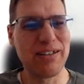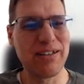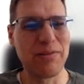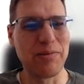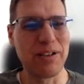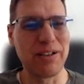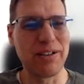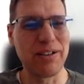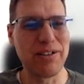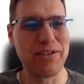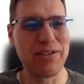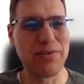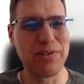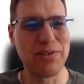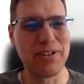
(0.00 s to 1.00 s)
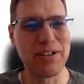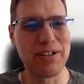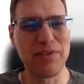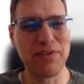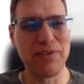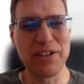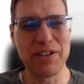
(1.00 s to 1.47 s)
One is for
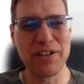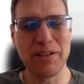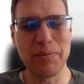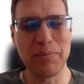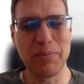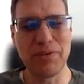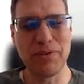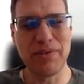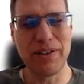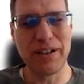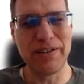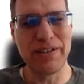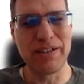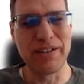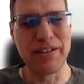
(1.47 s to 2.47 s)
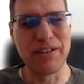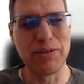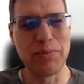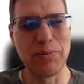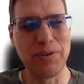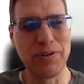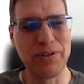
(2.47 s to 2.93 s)
these first three profiles, the
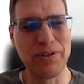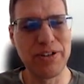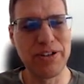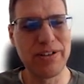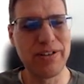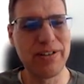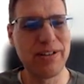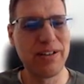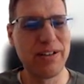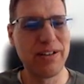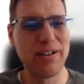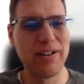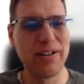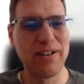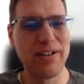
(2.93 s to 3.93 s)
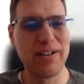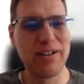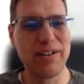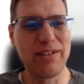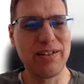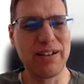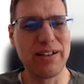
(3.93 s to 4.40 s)
topology,
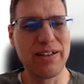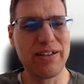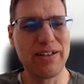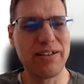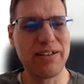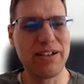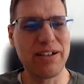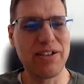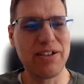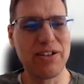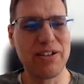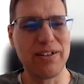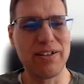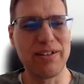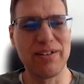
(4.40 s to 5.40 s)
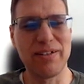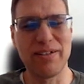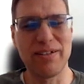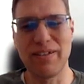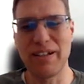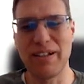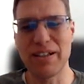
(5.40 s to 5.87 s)
SSH,
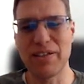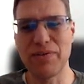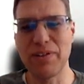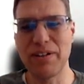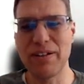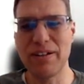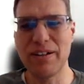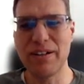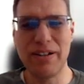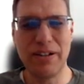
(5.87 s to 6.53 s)
and SV.